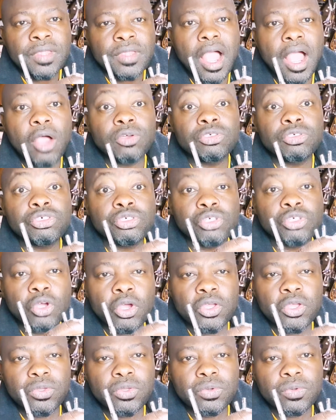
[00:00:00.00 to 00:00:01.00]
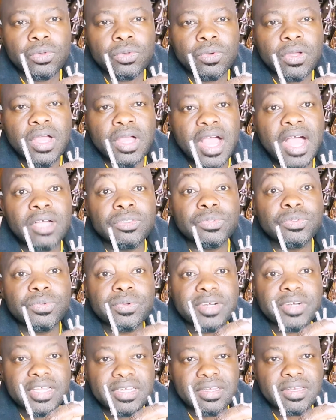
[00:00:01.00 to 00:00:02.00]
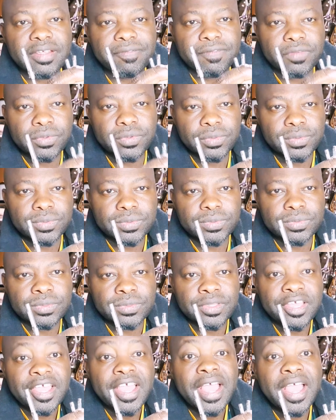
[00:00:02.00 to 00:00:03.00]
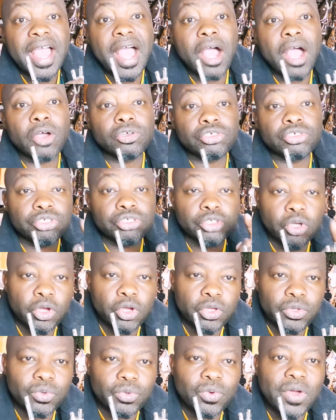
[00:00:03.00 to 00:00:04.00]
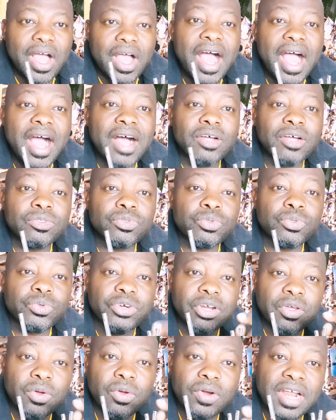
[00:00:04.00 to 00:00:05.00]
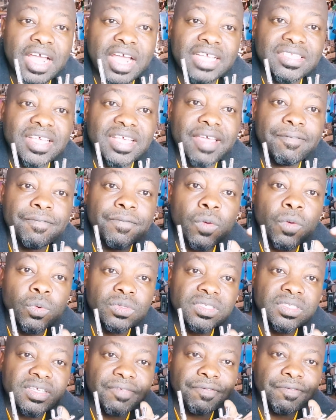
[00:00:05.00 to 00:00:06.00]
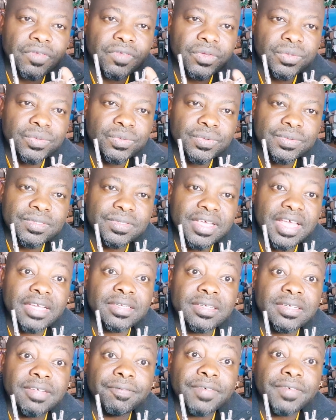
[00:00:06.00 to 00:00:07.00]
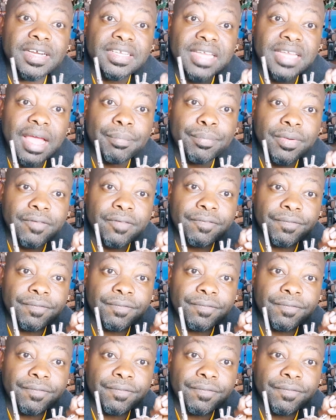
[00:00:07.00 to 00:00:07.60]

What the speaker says: I'll show you how to read the fuse. I'll show you how to recognize a faulty fuse and different type of